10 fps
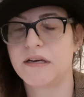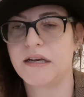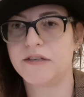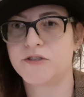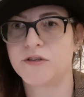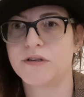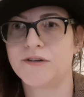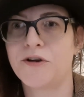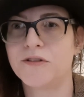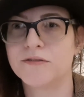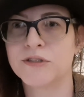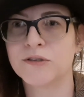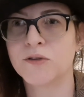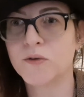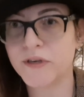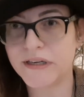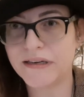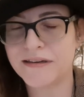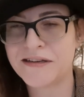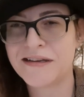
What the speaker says: nature in all of her glory.